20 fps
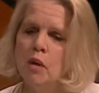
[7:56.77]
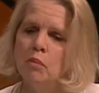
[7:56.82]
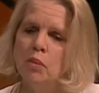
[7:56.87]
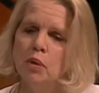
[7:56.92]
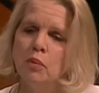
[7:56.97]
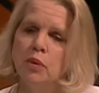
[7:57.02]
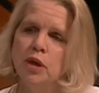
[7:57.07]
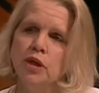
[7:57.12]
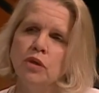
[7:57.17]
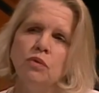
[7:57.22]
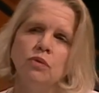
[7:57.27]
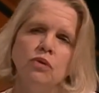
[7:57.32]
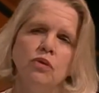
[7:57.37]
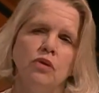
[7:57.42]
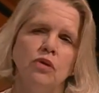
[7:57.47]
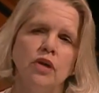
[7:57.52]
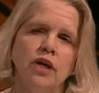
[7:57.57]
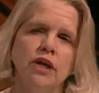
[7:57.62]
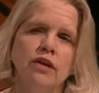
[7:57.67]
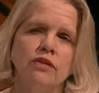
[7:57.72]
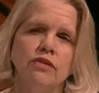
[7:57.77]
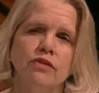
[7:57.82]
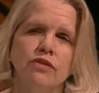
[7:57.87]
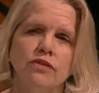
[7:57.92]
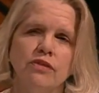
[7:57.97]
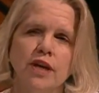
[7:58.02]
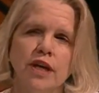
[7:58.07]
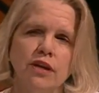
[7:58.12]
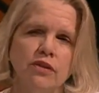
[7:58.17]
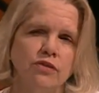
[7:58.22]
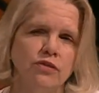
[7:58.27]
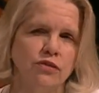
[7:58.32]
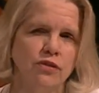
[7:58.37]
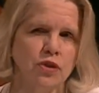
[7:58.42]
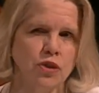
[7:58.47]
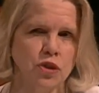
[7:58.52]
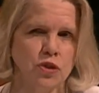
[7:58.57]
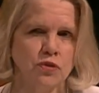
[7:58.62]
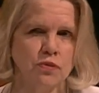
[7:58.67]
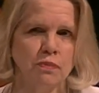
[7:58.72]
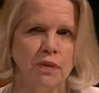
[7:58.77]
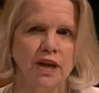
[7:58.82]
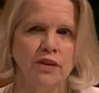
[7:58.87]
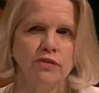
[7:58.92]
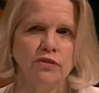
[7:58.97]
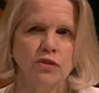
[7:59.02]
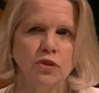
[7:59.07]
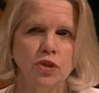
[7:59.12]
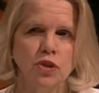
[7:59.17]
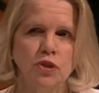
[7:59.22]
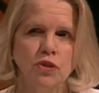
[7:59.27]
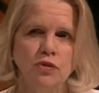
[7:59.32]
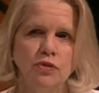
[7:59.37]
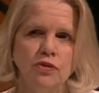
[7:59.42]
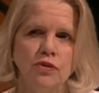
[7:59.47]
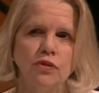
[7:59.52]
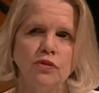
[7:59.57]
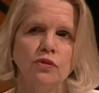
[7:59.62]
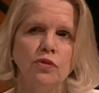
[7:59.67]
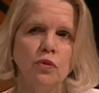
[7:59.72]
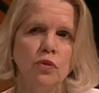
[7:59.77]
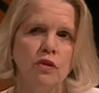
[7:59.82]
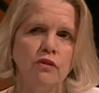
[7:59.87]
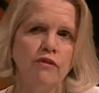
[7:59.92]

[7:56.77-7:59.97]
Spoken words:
But when you look at states such as Massachusetts, who have